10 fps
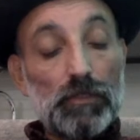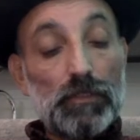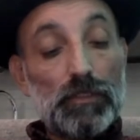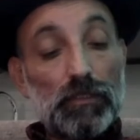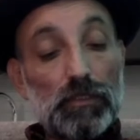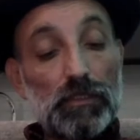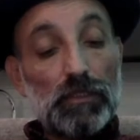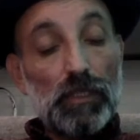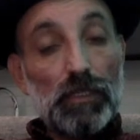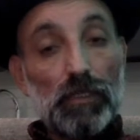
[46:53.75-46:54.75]
It's
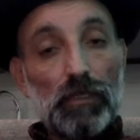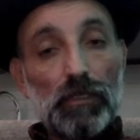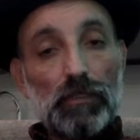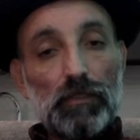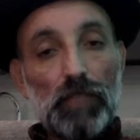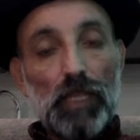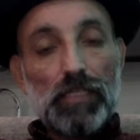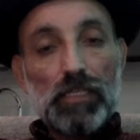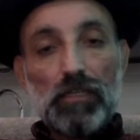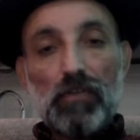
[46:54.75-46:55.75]
like a
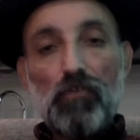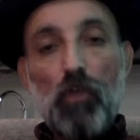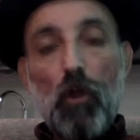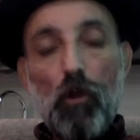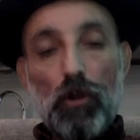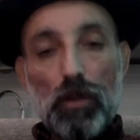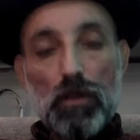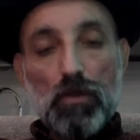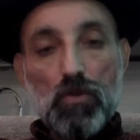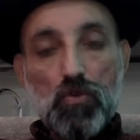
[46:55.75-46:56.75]
classic New York.
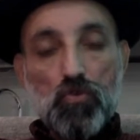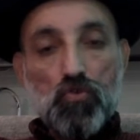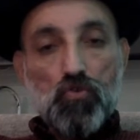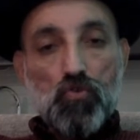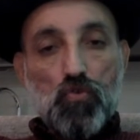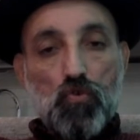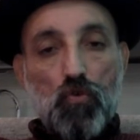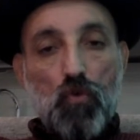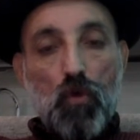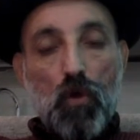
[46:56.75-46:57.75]

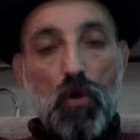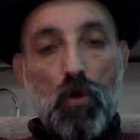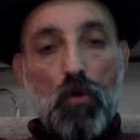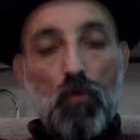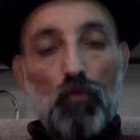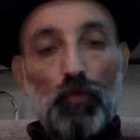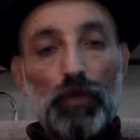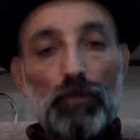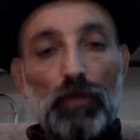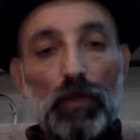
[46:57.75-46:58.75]
What do
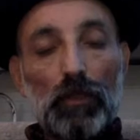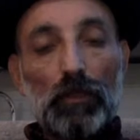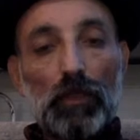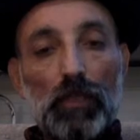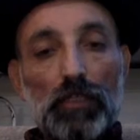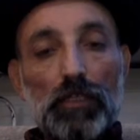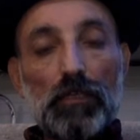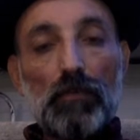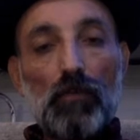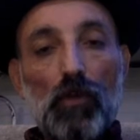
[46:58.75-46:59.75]
you call classic
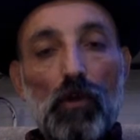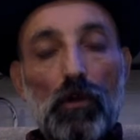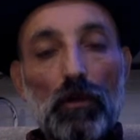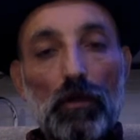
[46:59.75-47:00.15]
New York?